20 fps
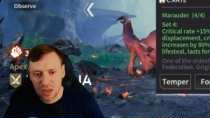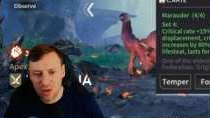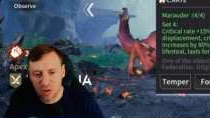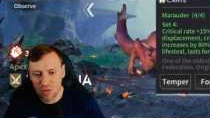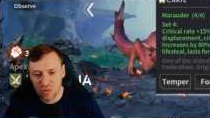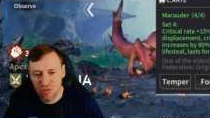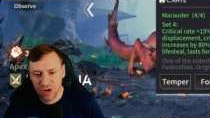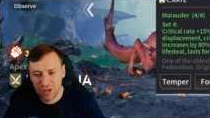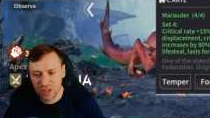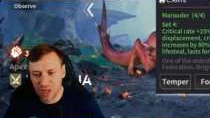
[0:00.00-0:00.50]

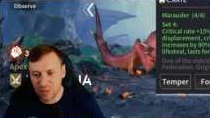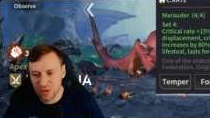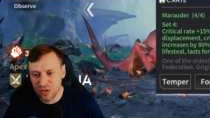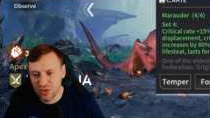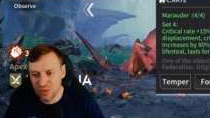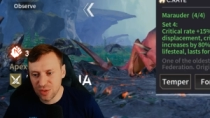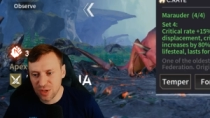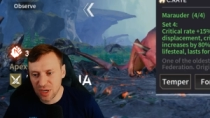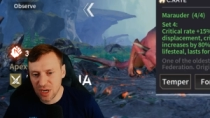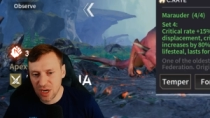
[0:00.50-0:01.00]
Got crit
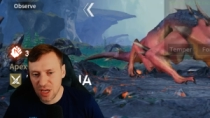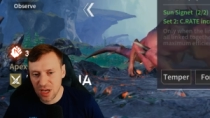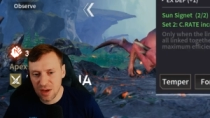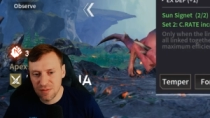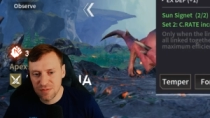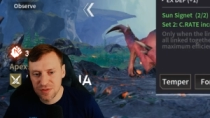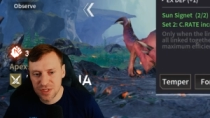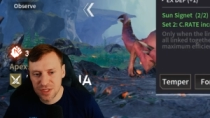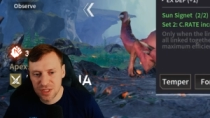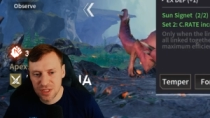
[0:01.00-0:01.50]
damage on the
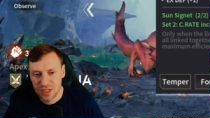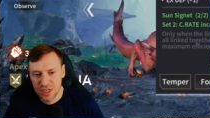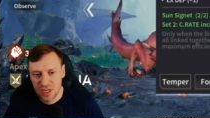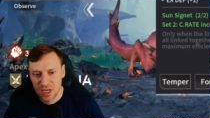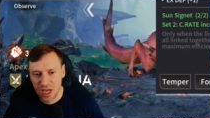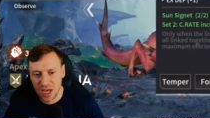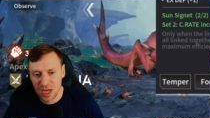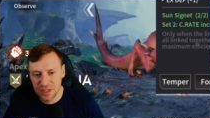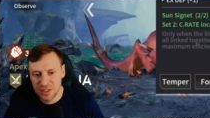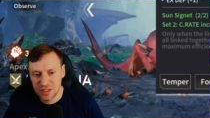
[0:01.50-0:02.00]
gloves,
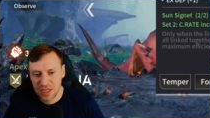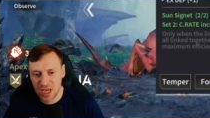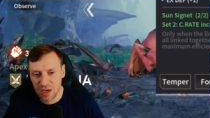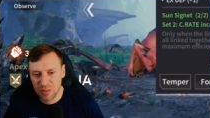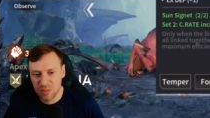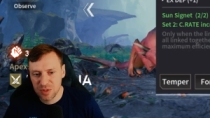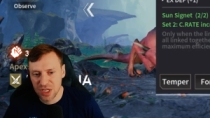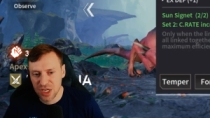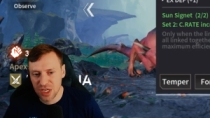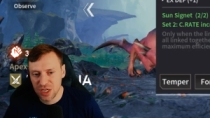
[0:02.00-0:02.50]

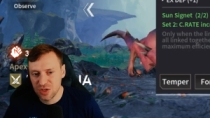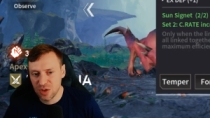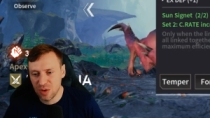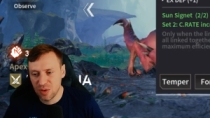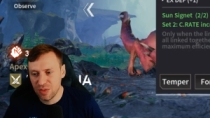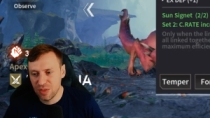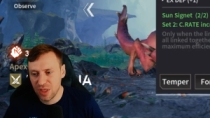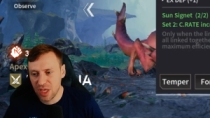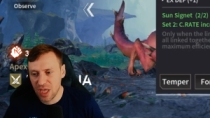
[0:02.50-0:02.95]
attack percentage on